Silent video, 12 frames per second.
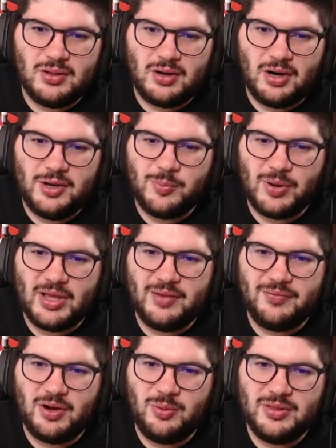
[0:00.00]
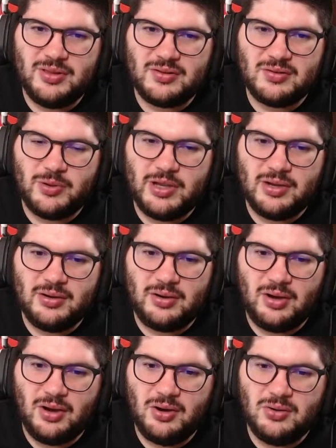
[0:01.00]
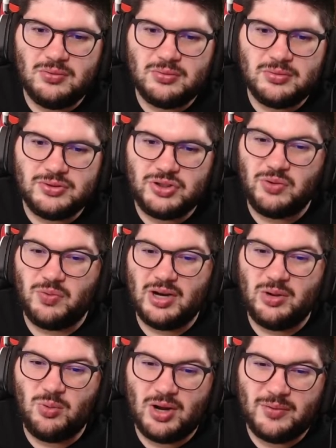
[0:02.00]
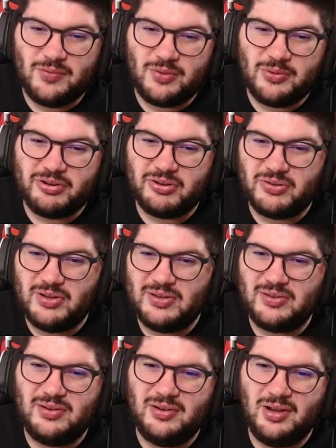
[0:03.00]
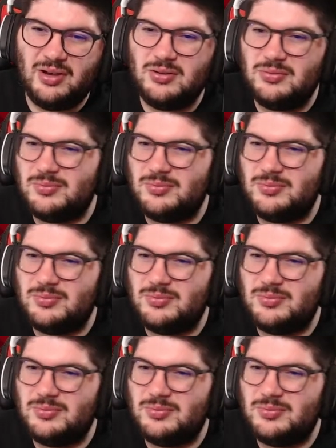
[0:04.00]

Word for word: Are you playing Veltman this week? No. Do you really want him for the rest of the season? No.